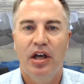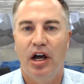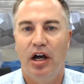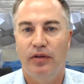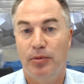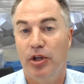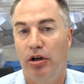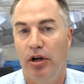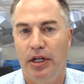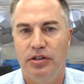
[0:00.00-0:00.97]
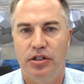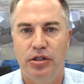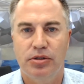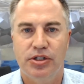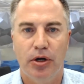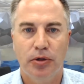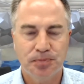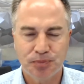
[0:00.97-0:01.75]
uh, from the client to do so.